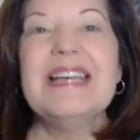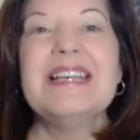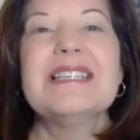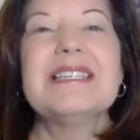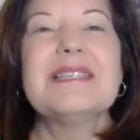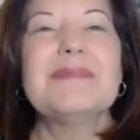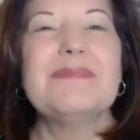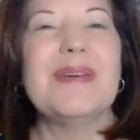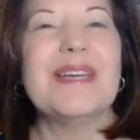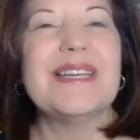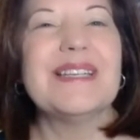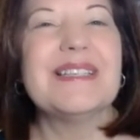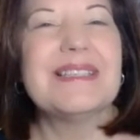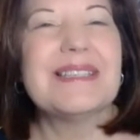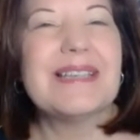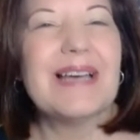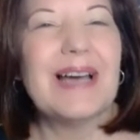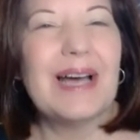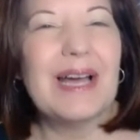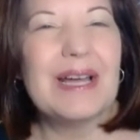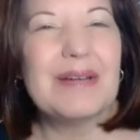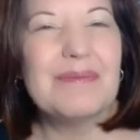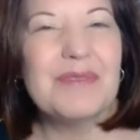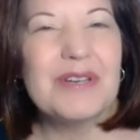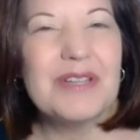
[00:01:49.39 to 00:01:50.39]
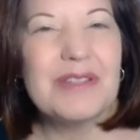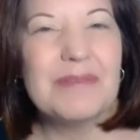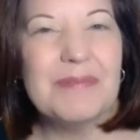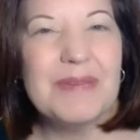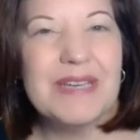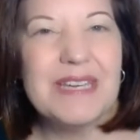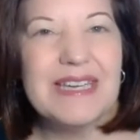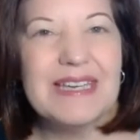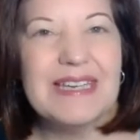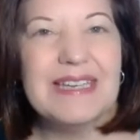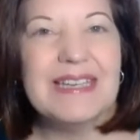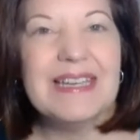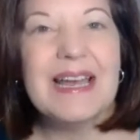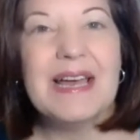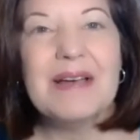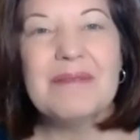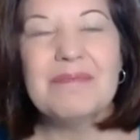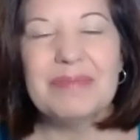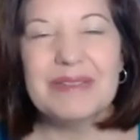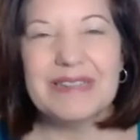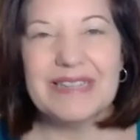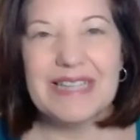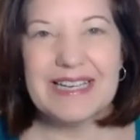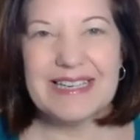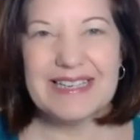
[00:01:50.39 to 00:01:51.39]
spend time with me,
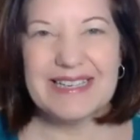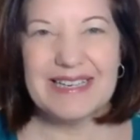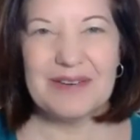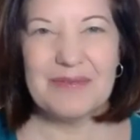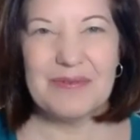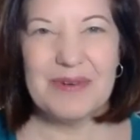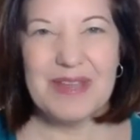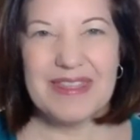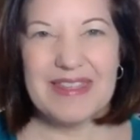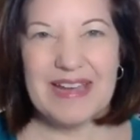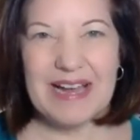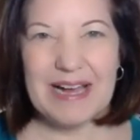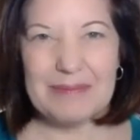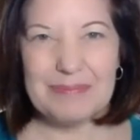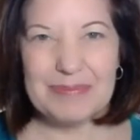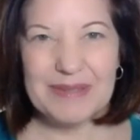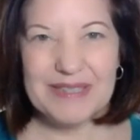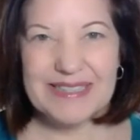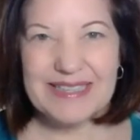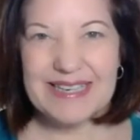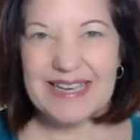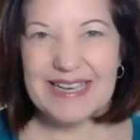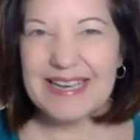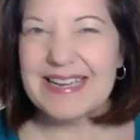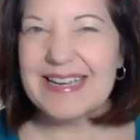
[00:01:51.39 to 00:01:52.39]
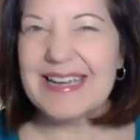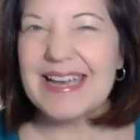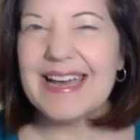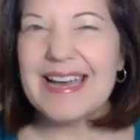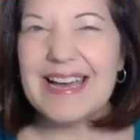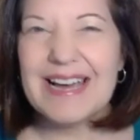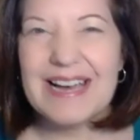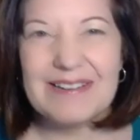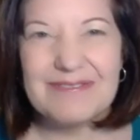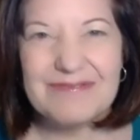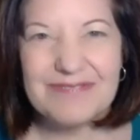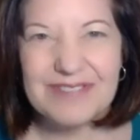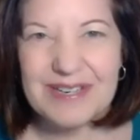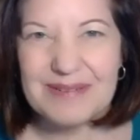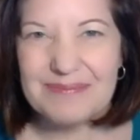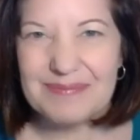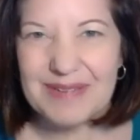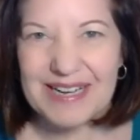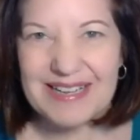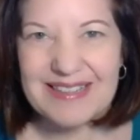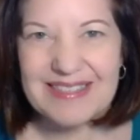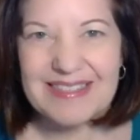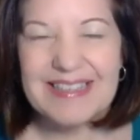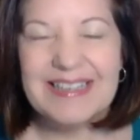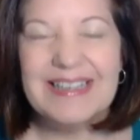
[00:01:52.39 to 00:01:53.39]
playing with applique every
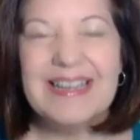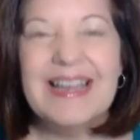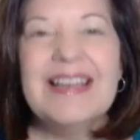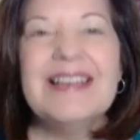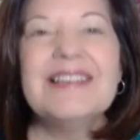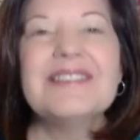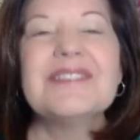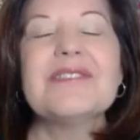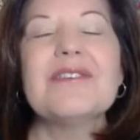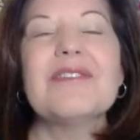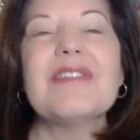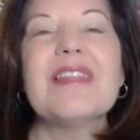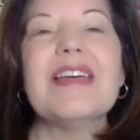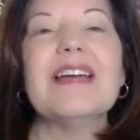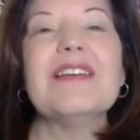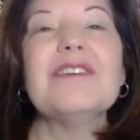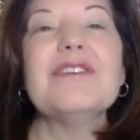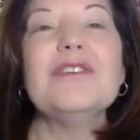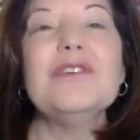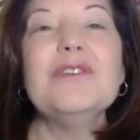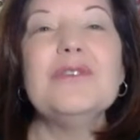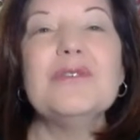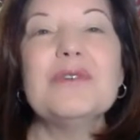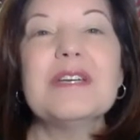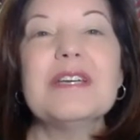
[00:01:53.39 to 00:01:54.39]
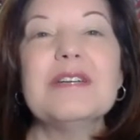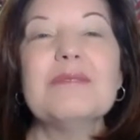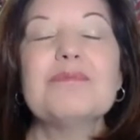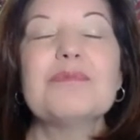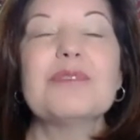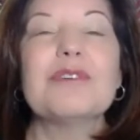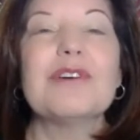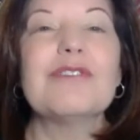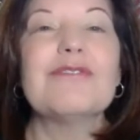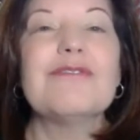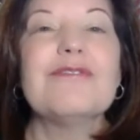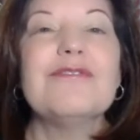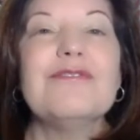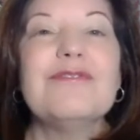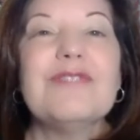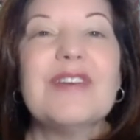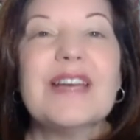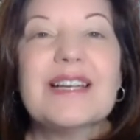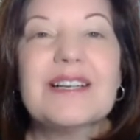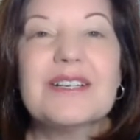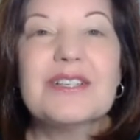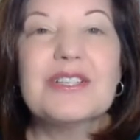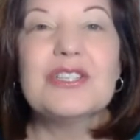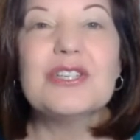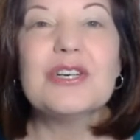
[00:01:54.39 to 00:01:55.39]
month so that you can
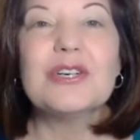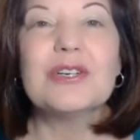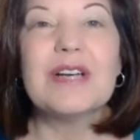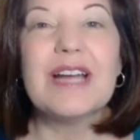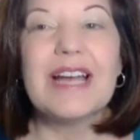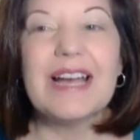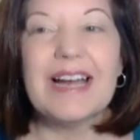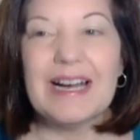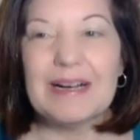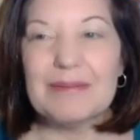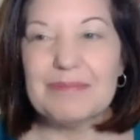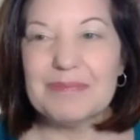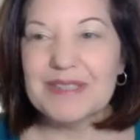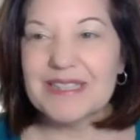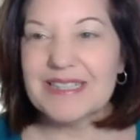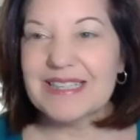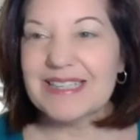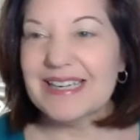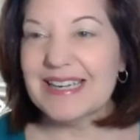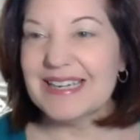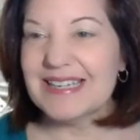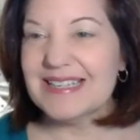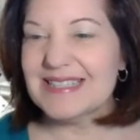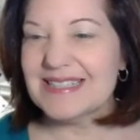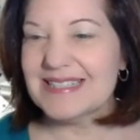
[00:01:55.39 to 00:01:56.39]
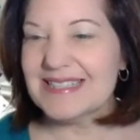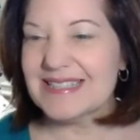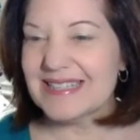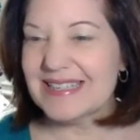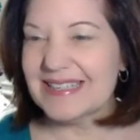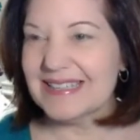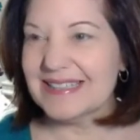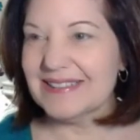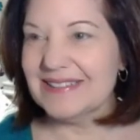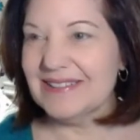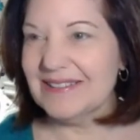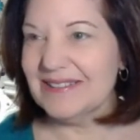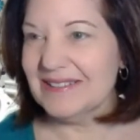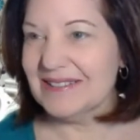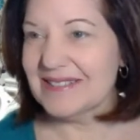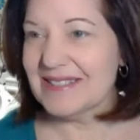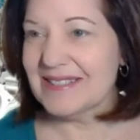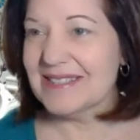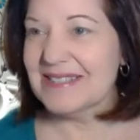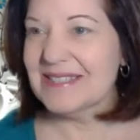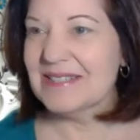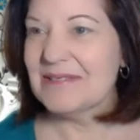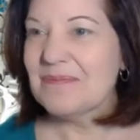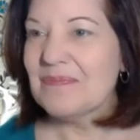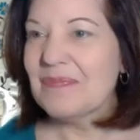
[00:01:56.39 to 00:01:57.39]
perfect your applique skills.